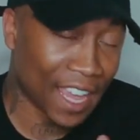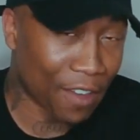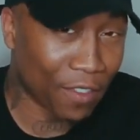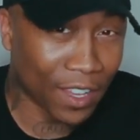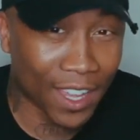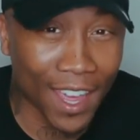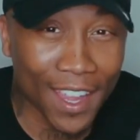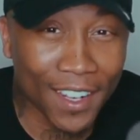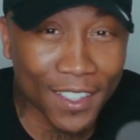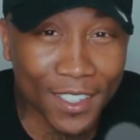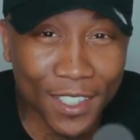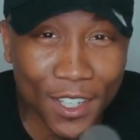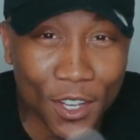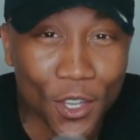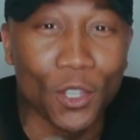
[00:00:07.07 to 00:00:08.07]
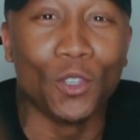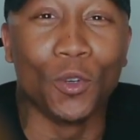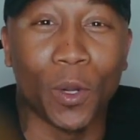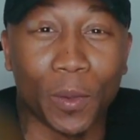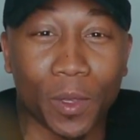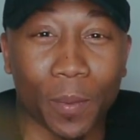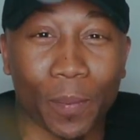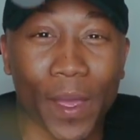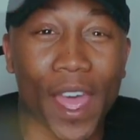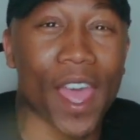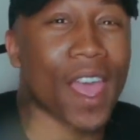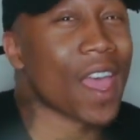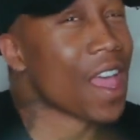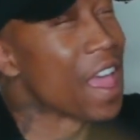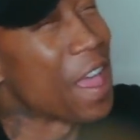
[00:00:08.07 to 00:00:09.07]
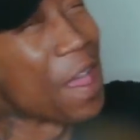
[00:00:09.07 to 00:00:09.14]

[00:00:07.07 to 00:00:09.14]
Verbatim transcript: Kevin Gates, you up the bat.